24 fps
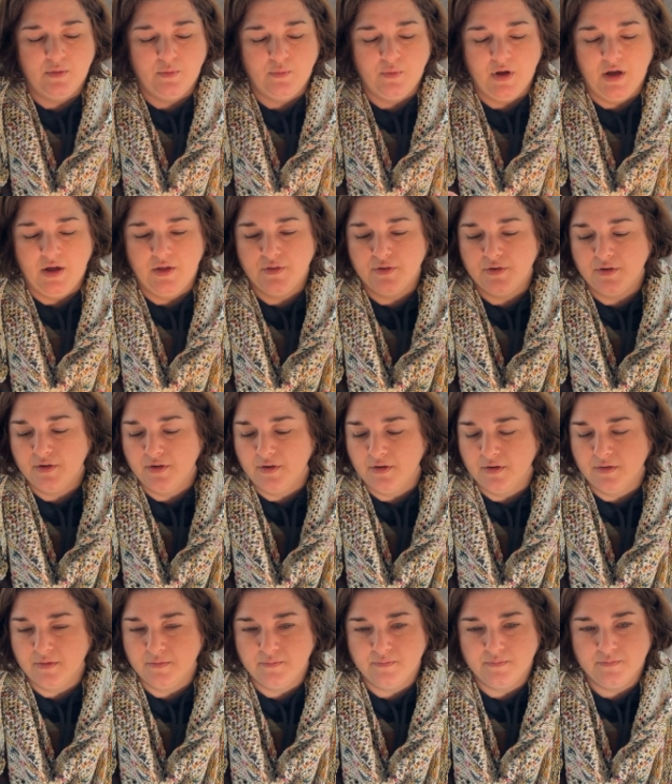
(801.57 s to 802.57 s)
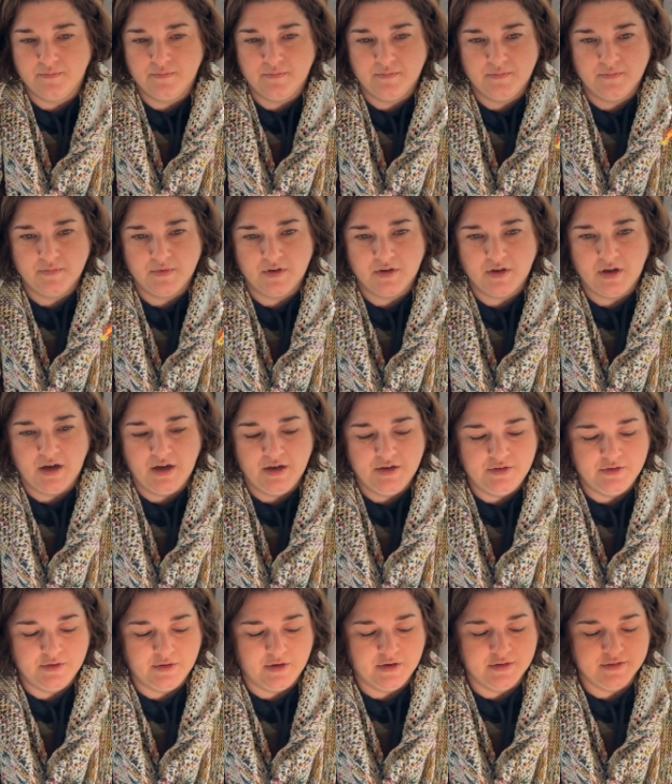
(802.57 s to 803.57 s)
other
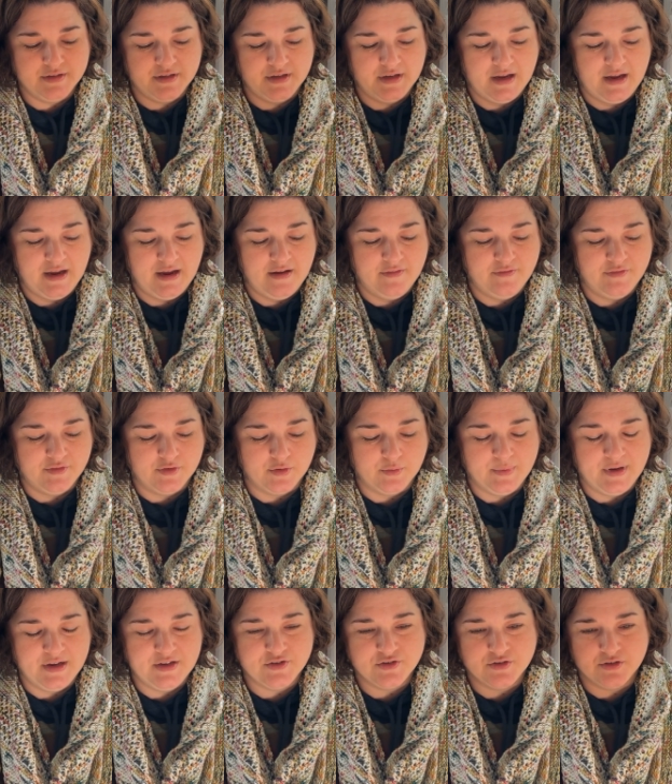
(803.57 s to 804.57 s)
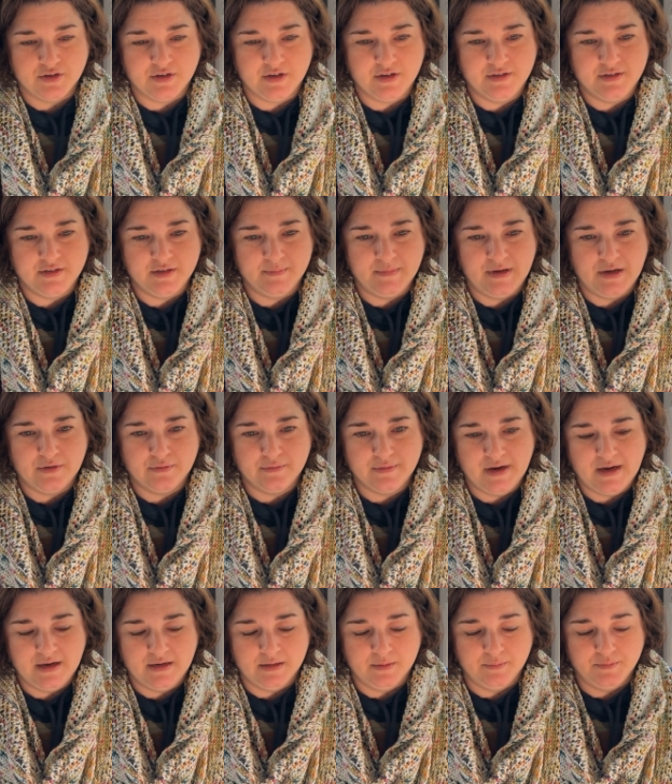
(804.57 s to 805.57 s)
cotton yarns that I have that are waist yarn to make
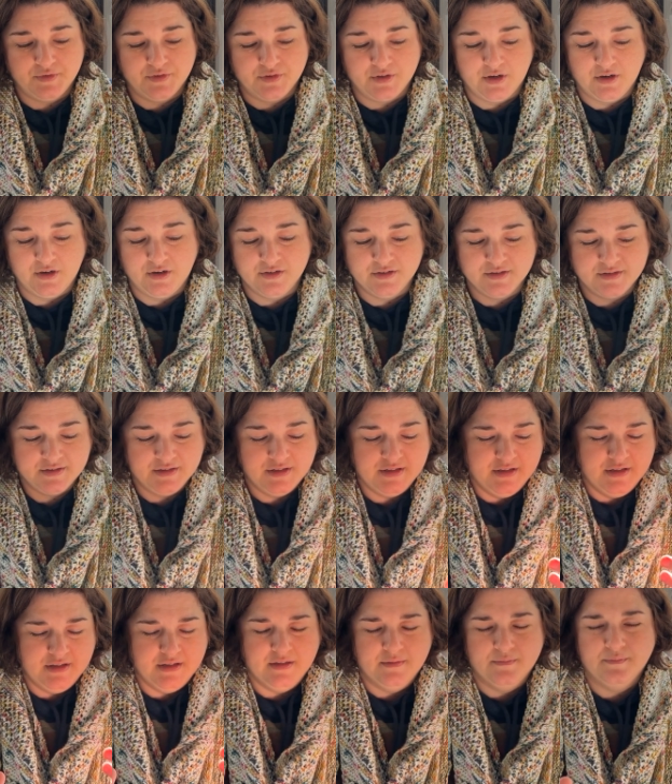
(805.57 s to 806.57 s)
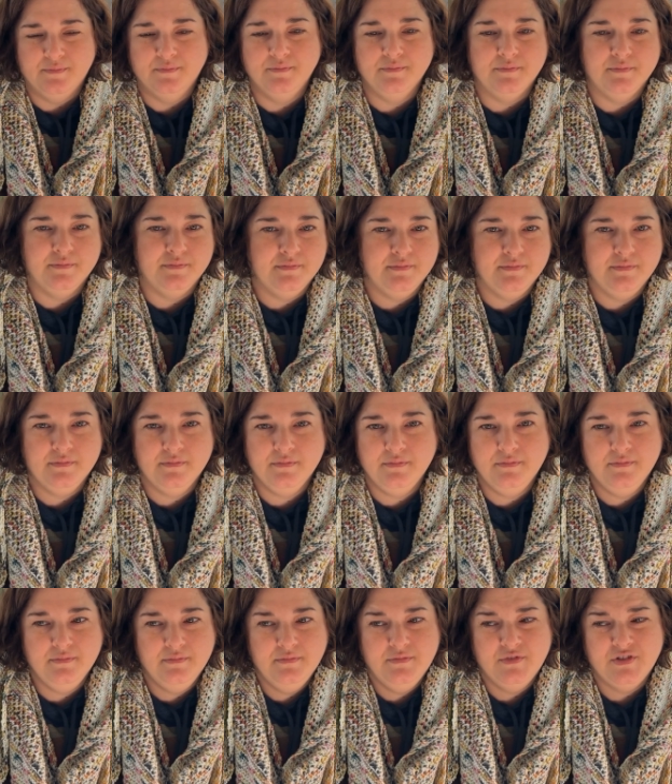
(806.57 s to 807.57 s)
random skirts
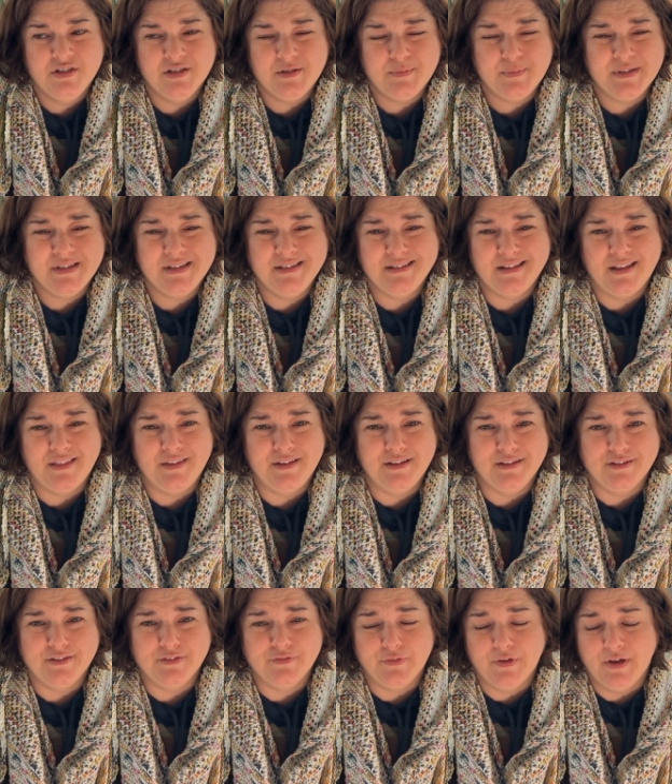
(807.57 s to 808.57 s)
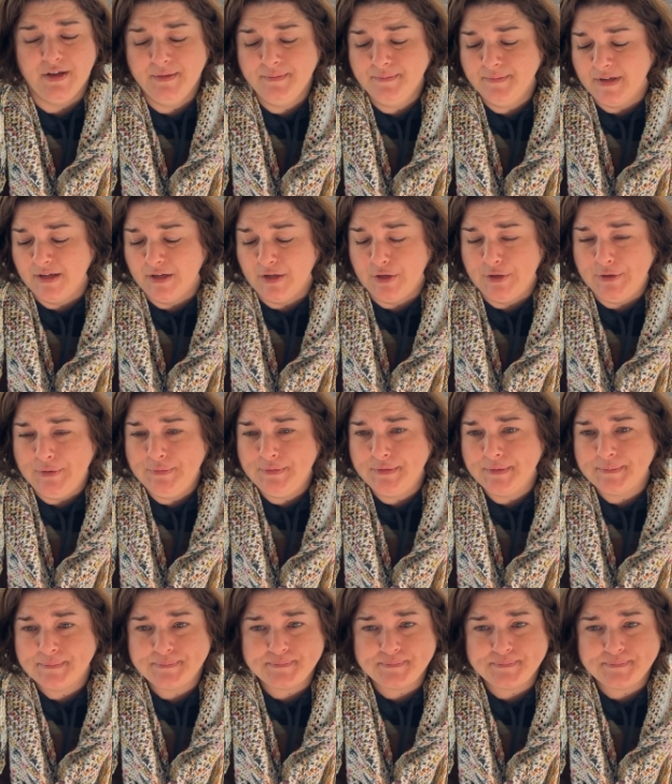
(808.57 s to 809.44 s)
just because I think it's fun and cute.